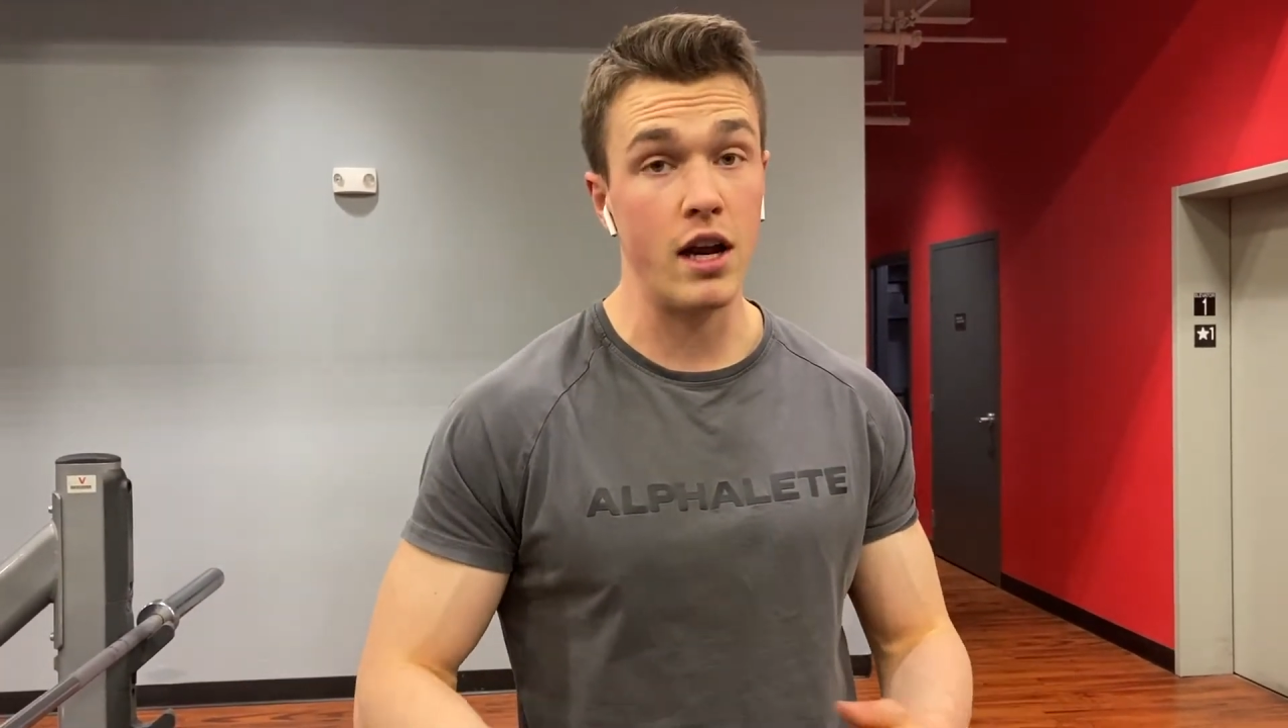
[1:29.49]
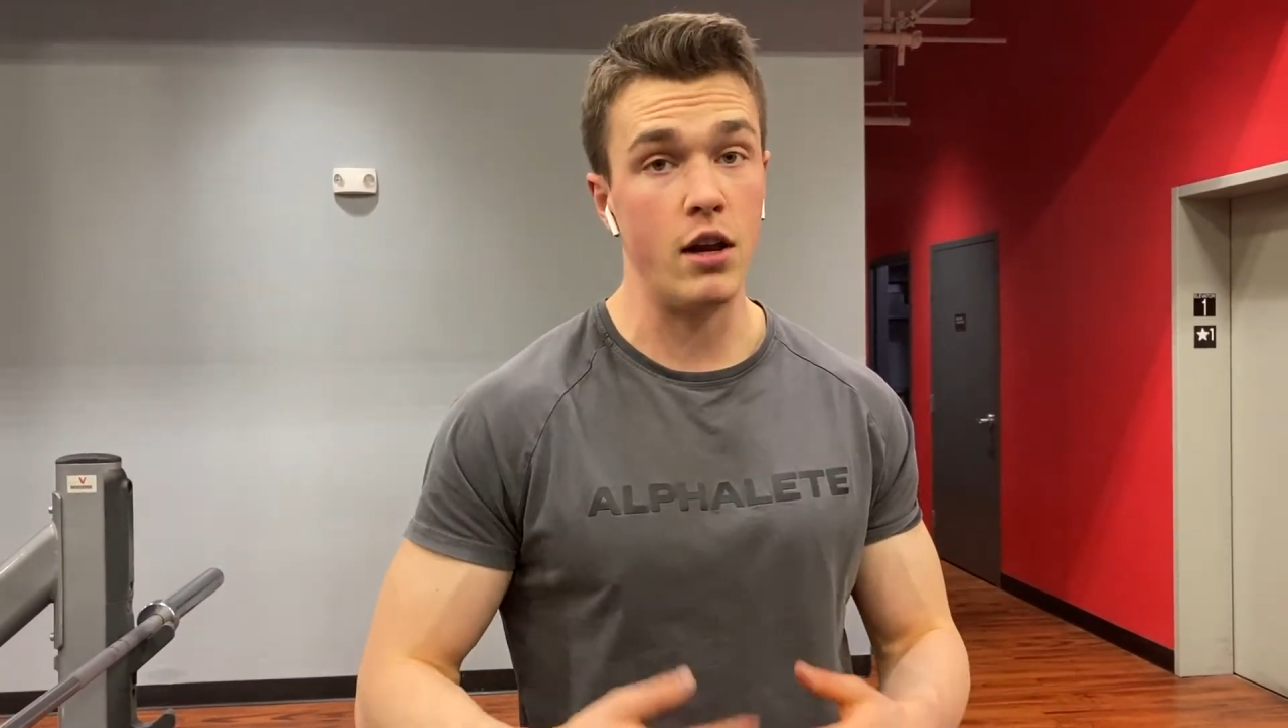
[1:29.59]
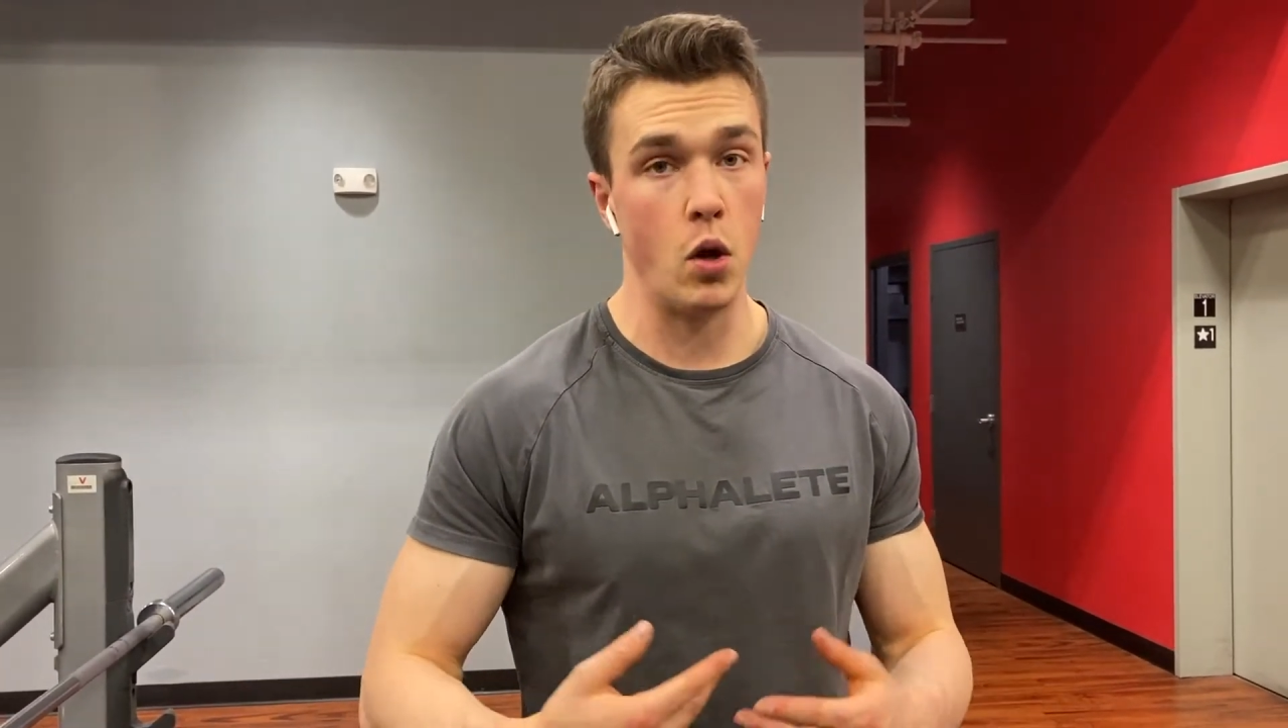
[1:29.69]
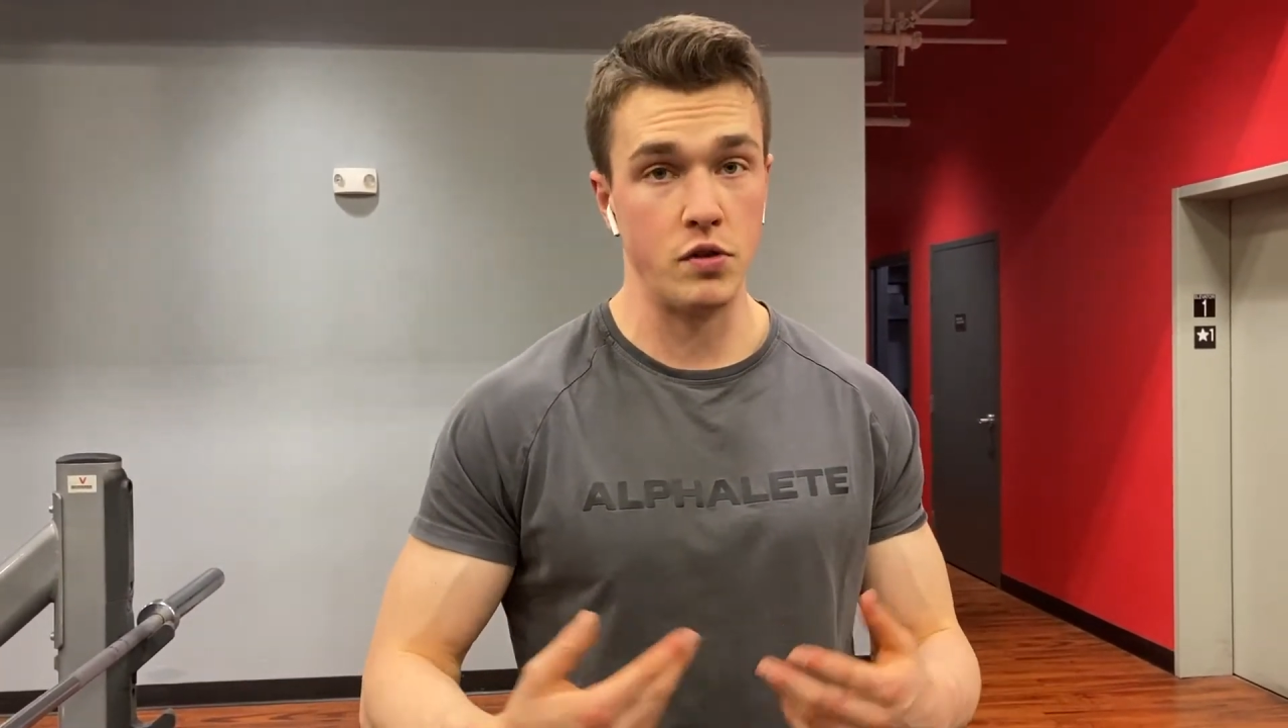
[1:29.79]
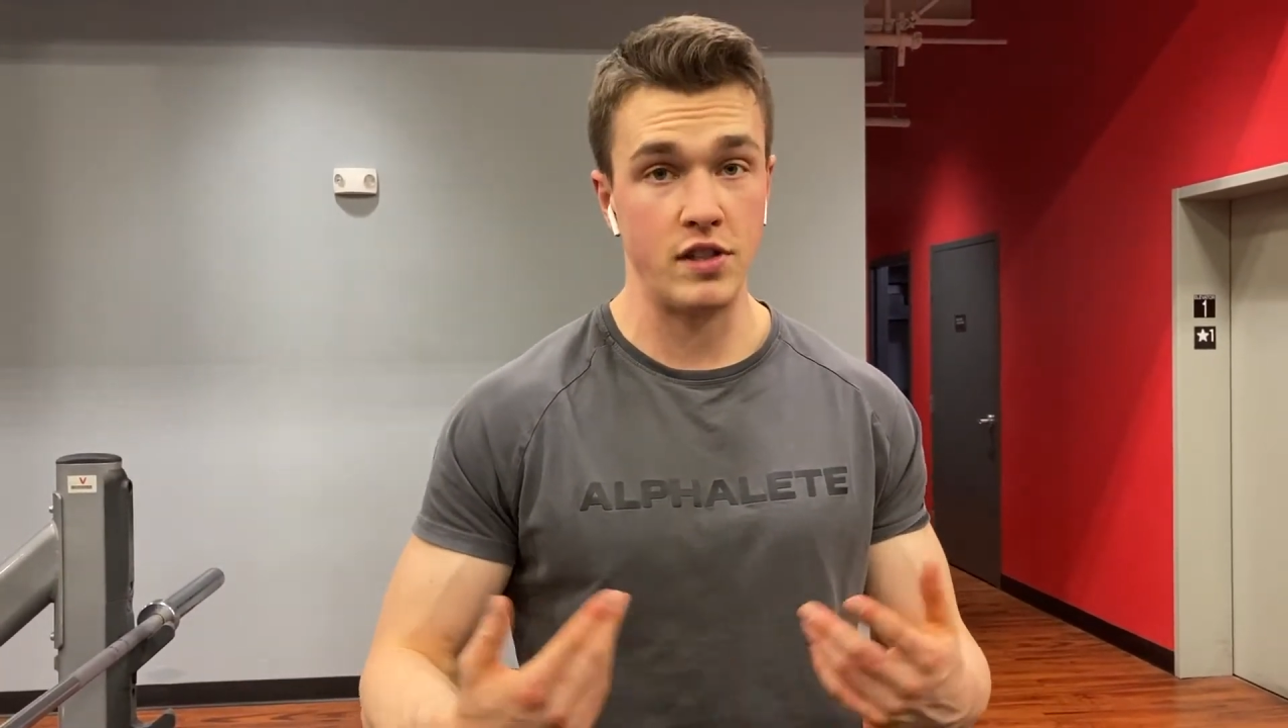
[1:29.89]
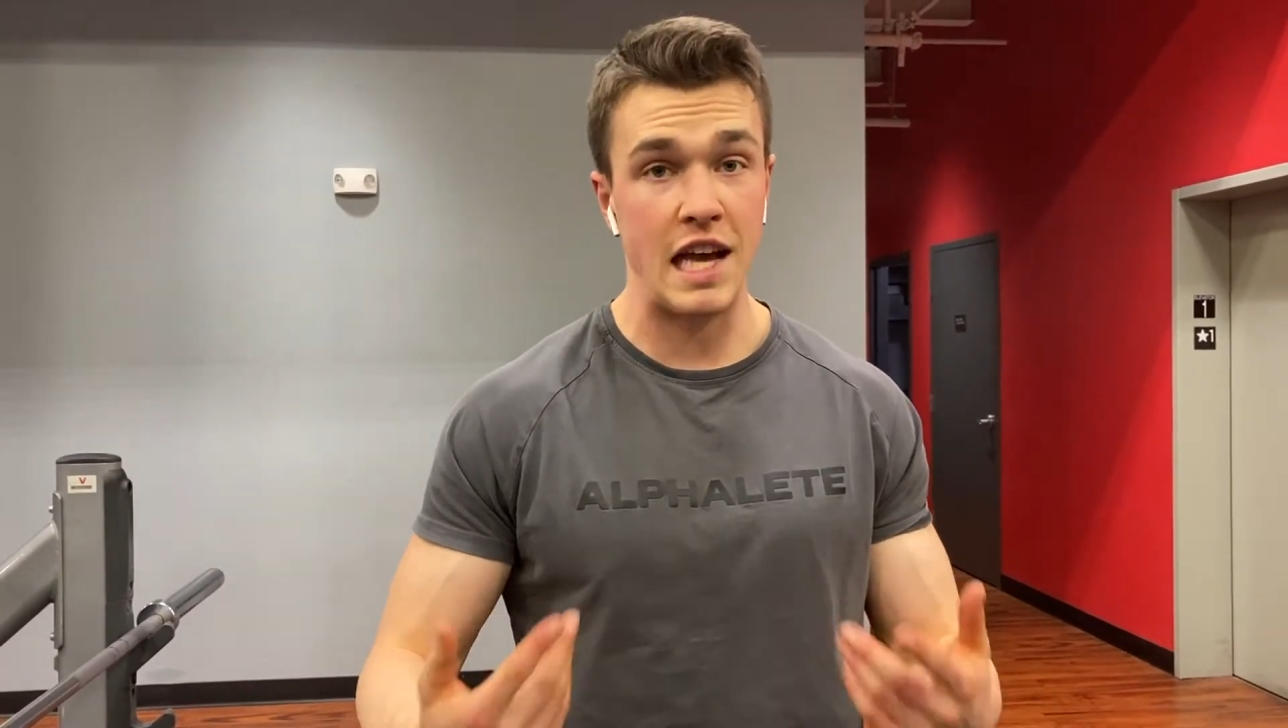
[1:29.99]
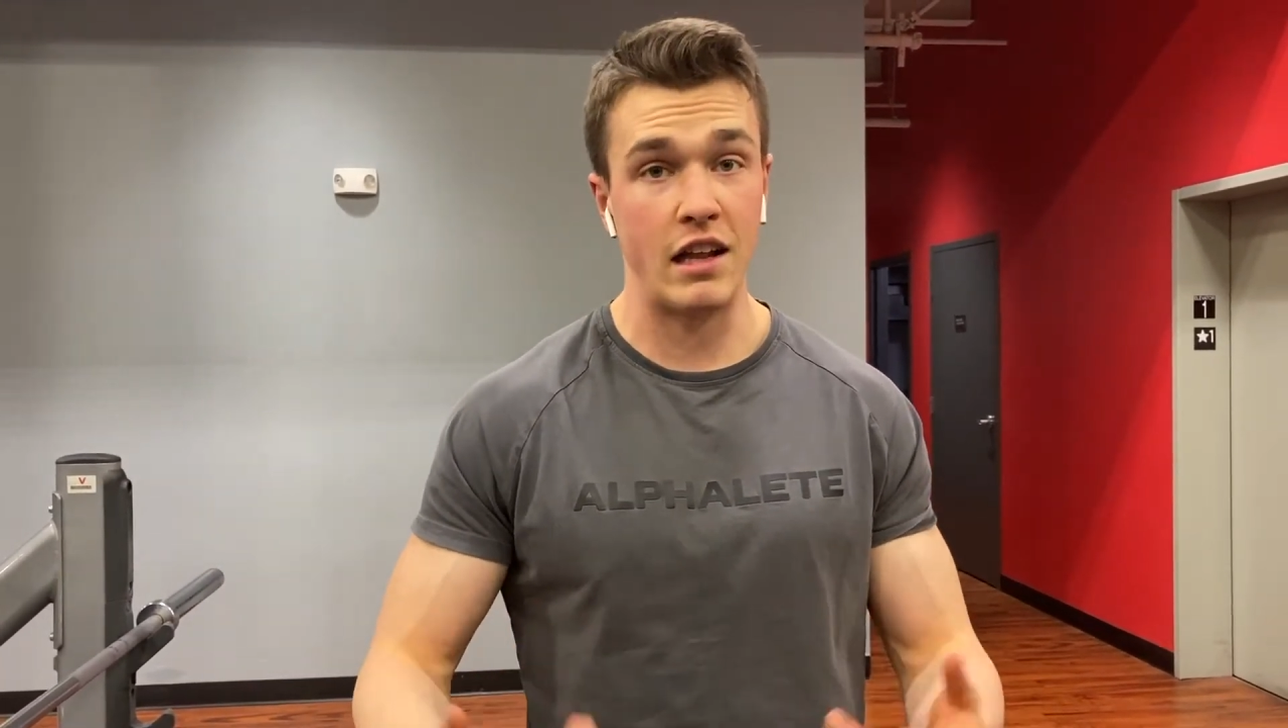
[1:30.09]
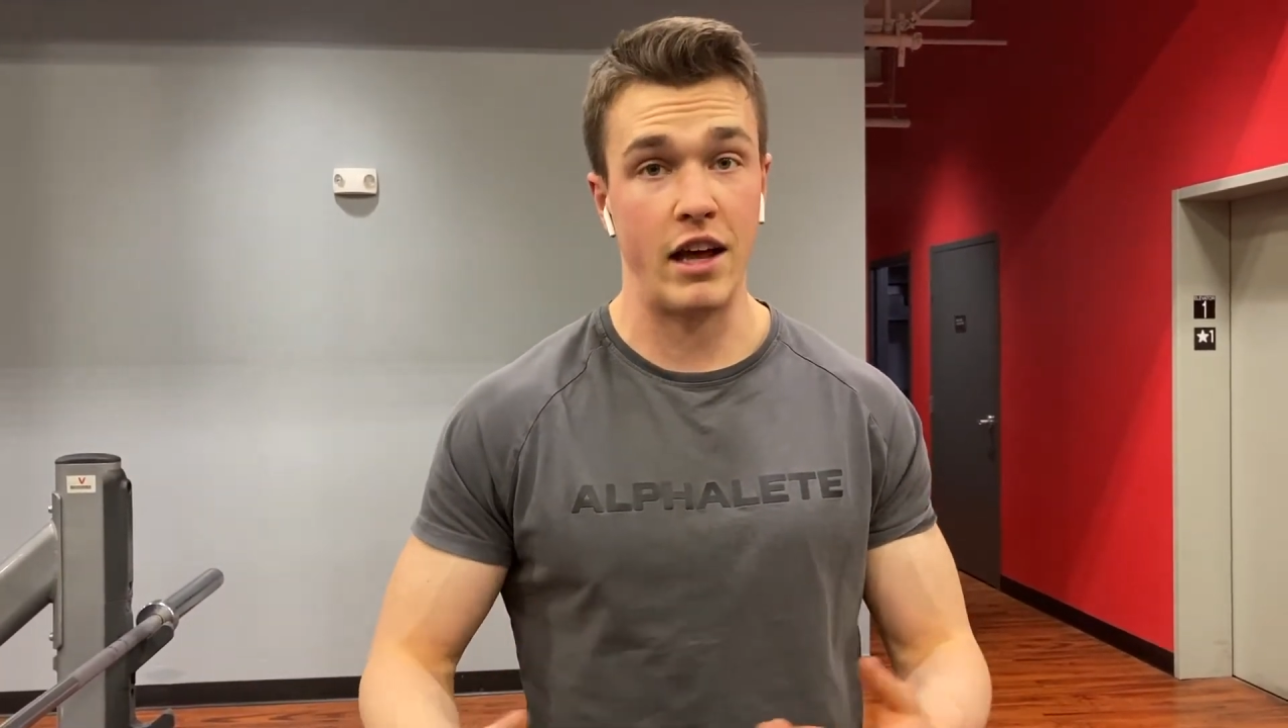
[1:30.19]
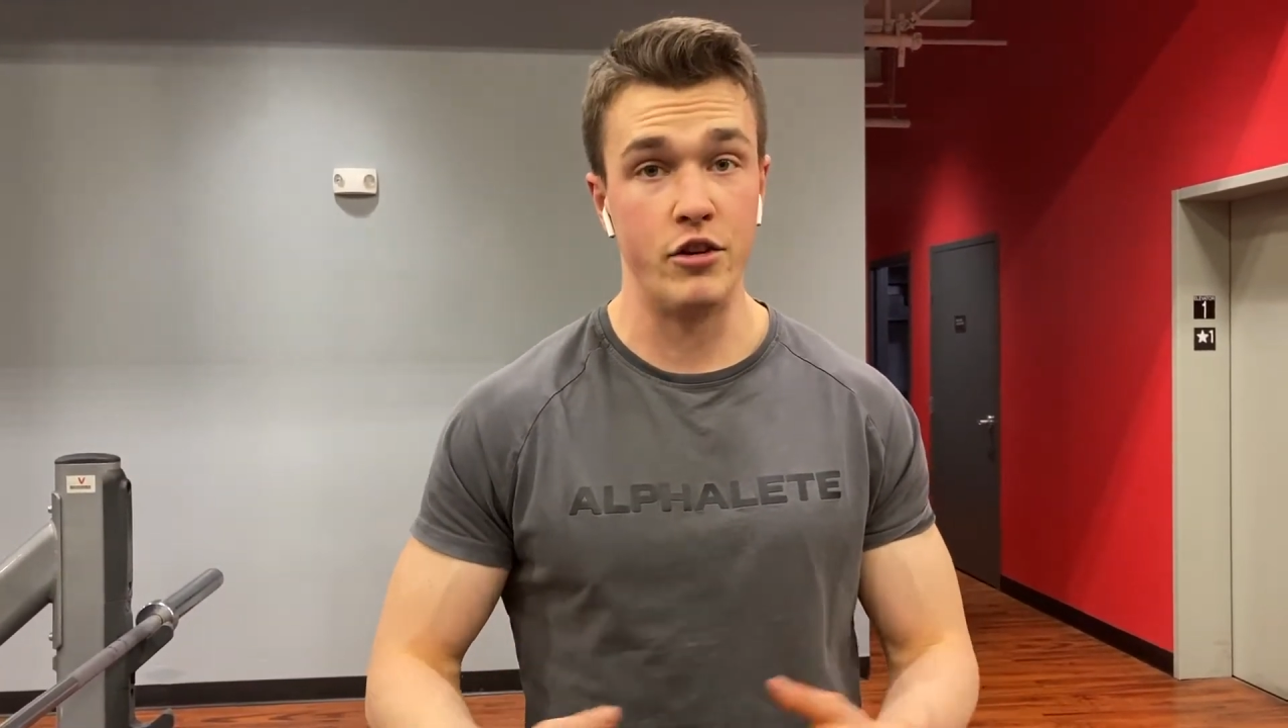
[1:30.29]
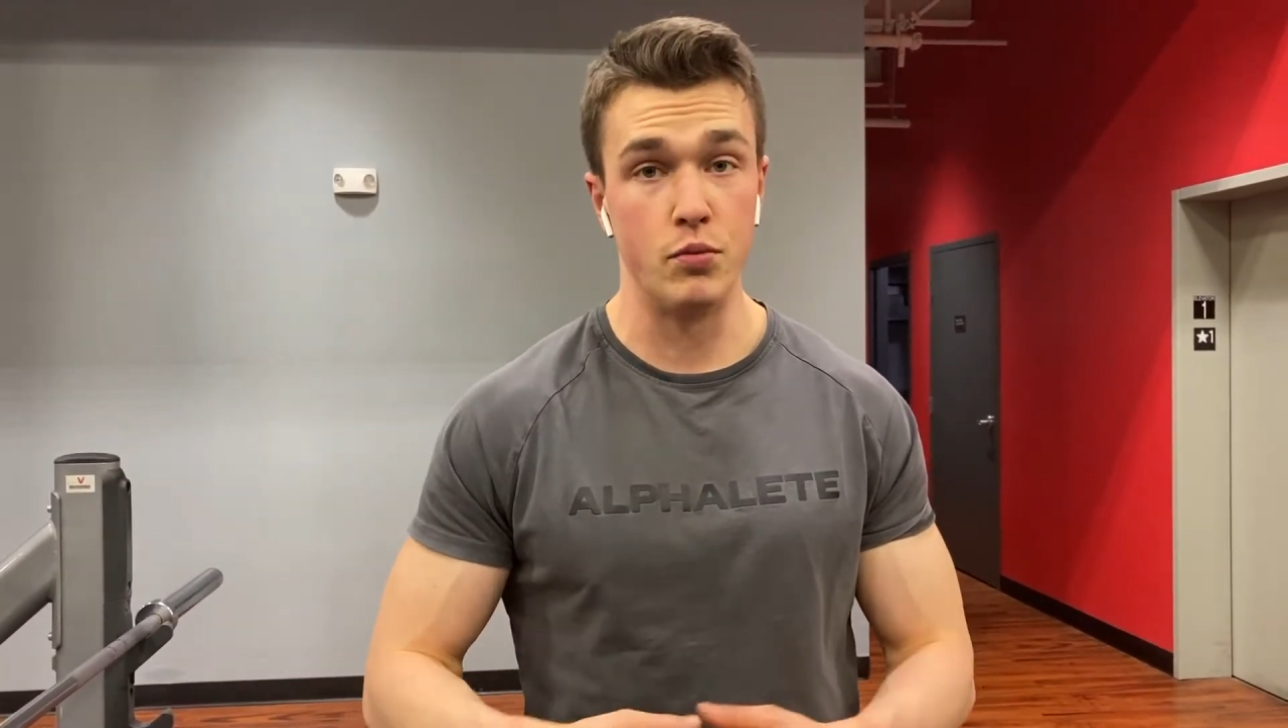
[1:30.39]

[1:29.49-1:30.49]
it knows exactly how to